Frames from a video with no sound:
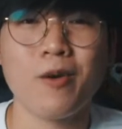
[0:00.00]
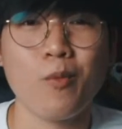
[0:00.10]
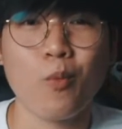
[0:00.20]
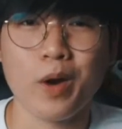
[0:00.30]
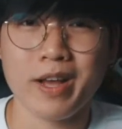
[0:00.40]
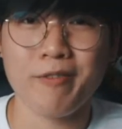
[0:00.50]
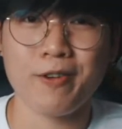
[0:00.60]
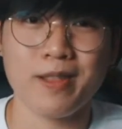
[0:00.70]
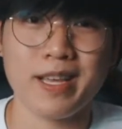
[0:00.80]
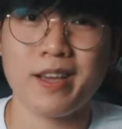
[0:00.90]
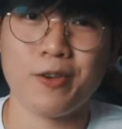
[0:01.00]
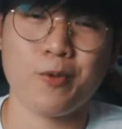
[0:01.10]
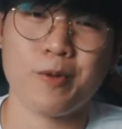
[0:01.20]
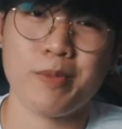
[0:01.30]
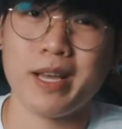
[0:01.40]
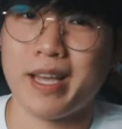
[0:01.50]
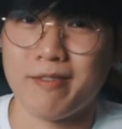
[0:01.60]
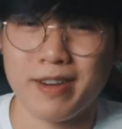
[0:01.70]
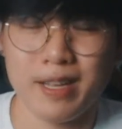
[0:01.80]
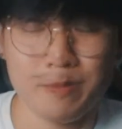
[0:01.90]
on whatever lick you are playing,
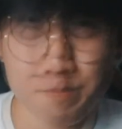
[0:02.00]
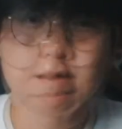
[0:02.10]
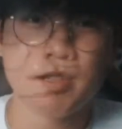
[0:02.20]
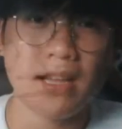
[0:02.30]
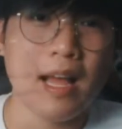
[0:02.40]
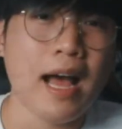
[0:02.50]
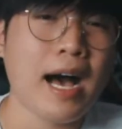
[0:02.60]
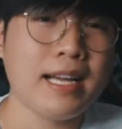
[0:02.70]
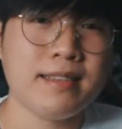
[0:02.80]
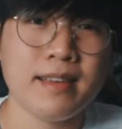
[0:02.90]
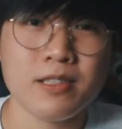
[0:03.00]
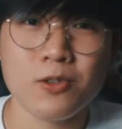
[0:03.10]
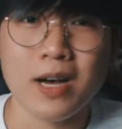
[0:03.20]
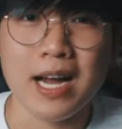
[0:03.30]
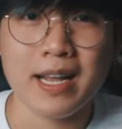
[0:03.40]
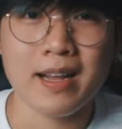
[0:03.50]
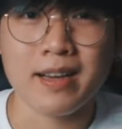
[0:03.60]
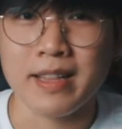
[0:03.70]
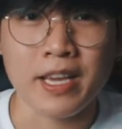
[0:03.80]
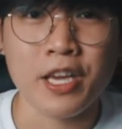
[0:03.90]
right? I tend to add in
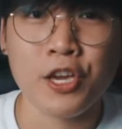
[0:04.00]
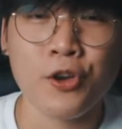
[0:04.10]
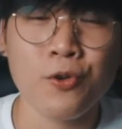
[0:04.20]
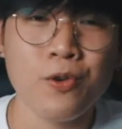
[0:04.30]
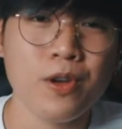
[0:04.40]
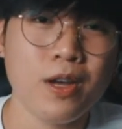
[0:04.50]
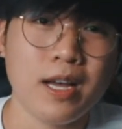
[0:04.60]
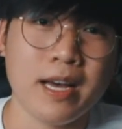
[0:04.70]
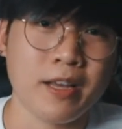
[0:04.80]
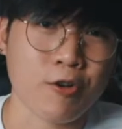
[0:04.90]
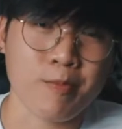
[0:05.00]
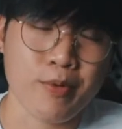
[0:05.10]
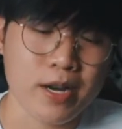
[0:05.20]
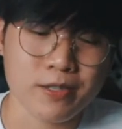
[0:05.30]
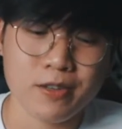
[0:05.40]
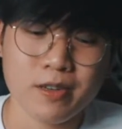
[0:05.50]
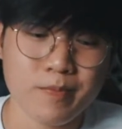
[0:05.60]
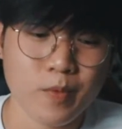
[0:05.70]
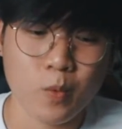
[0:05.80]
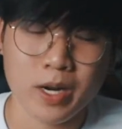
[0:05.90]
an EQ and a
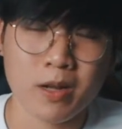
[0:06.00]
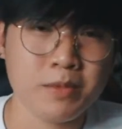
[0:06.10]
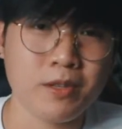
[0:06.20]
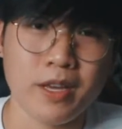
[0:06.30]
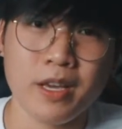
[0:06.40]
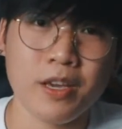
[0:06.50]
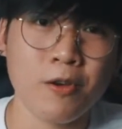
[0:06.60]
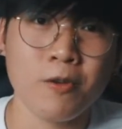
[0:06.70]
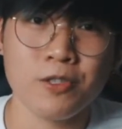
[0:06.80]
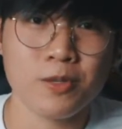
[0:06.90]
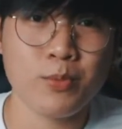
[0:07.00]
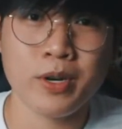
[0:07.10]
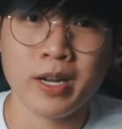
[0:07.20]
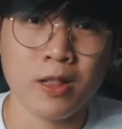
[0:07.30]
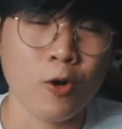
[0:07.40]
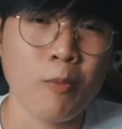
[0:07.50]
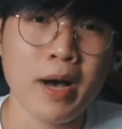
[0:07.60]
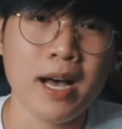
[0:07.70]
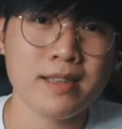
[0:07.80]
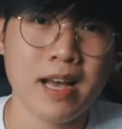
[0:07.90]
compressor. When it comes to EQ, just putting a low
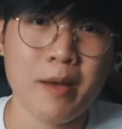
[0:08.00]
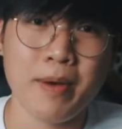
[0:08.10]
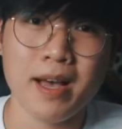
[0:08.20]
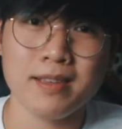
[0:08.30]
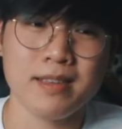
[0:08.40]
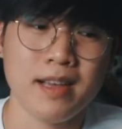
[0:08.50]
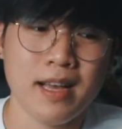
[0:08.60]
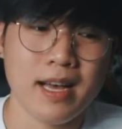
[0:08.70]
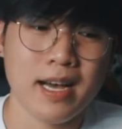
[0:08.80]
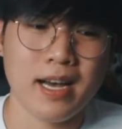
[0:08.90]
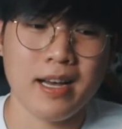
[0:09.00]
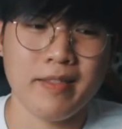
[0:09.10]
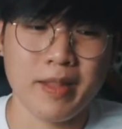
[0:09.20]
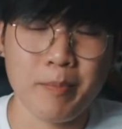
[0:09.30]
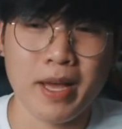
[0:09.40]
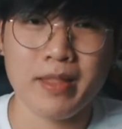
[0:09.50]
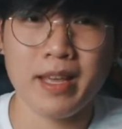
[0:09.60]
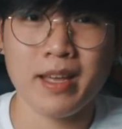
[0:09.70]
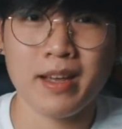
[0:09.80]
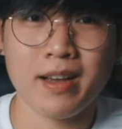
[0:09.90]
pass, high pass, and
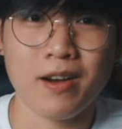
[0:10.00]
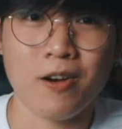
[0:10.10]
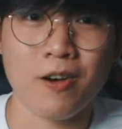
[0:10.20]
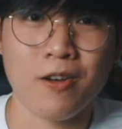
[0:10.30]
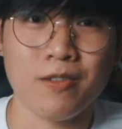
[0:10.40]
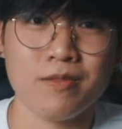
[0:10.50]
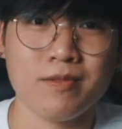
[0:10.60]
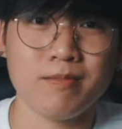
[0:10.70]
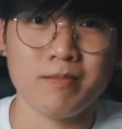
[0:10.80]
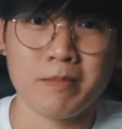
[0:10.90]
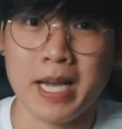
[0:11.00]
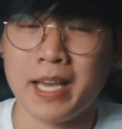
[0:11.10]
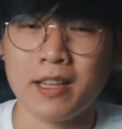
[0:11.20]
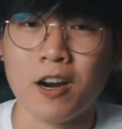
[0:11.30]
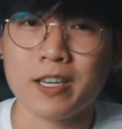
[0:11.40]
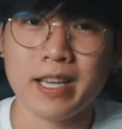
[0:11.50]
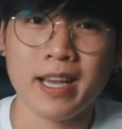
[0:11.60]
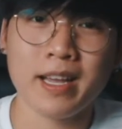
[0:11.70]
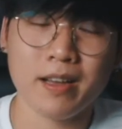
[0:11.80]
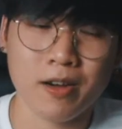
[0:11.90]
depending on my guitar
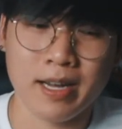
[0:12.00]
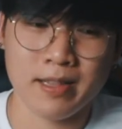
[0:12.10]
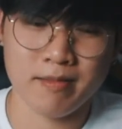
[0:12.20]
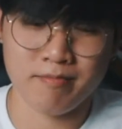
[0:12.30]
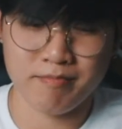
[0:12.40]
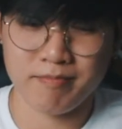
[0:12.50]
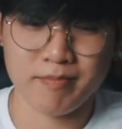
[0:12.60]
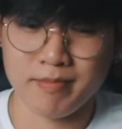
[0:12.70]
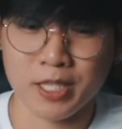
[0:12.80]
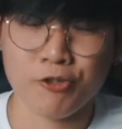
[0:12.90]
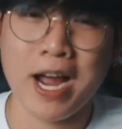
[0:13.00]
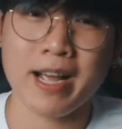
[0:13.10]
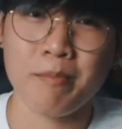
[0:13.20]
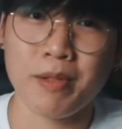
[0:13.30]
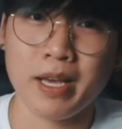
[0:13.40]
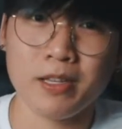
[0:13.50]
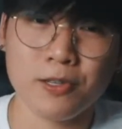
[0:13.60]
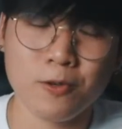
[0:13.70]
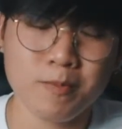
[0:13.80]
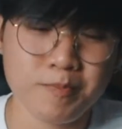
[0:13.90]
take and the track I'm playing
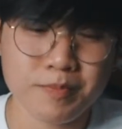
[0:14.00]
to,